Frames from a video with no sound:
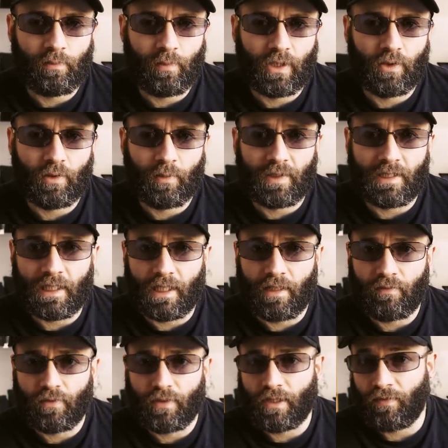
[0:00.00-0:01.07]
pick up a
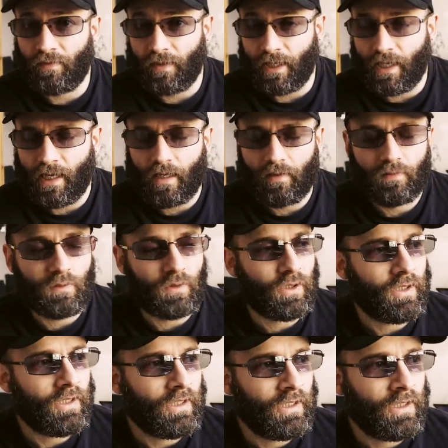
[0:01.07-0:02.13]
delivery if I have
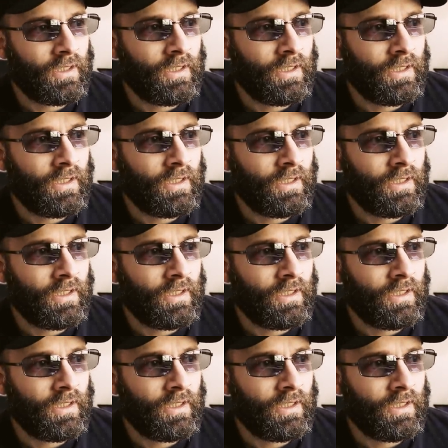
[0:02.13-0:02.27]
one,